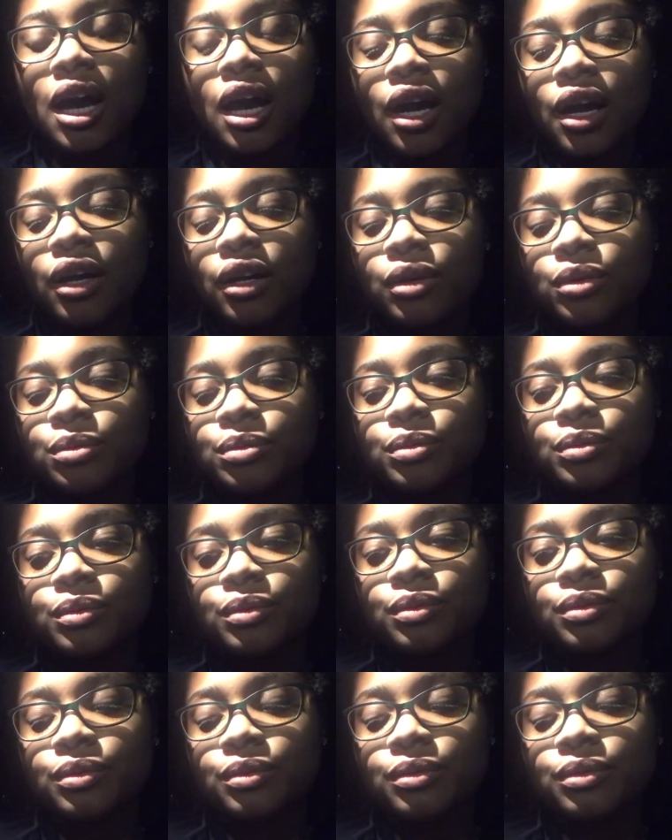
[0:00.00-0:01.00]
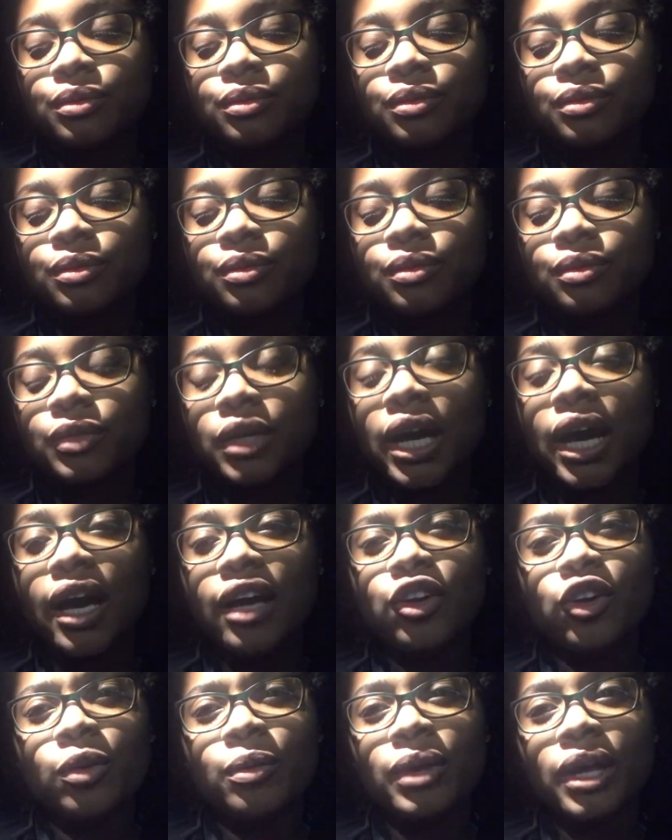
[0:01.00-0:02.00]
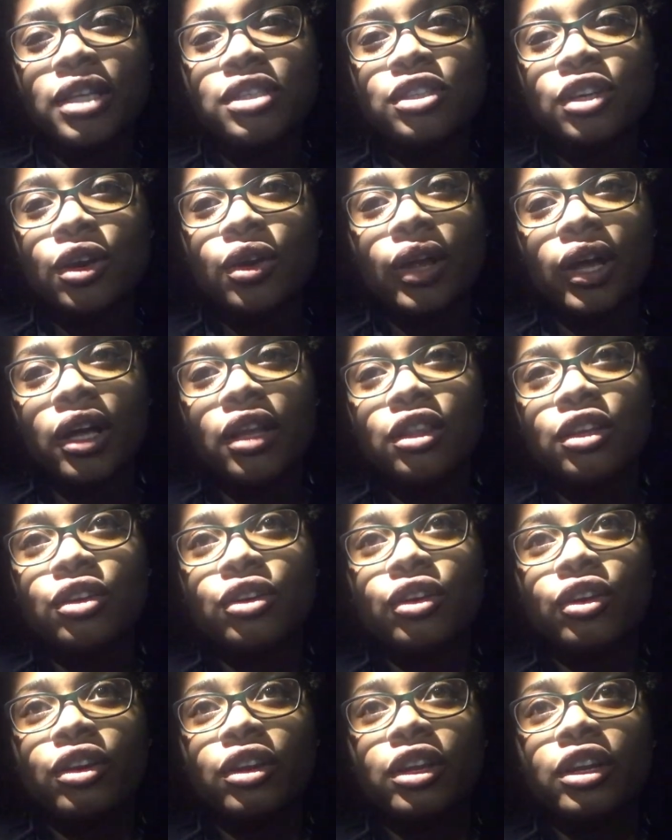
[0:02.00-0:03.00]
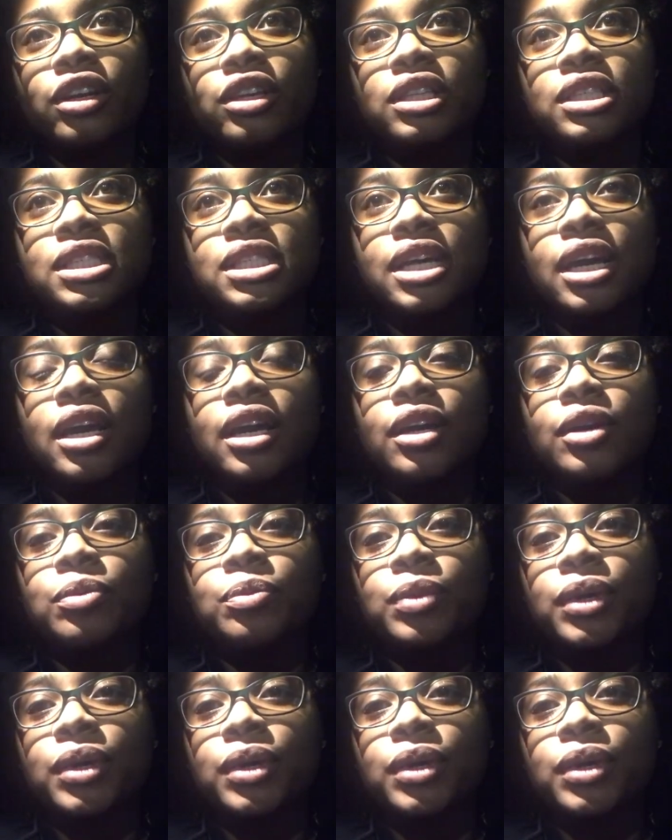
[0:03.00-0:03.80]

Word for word: Um, yeah, I normally like to go like a little earlier in the day,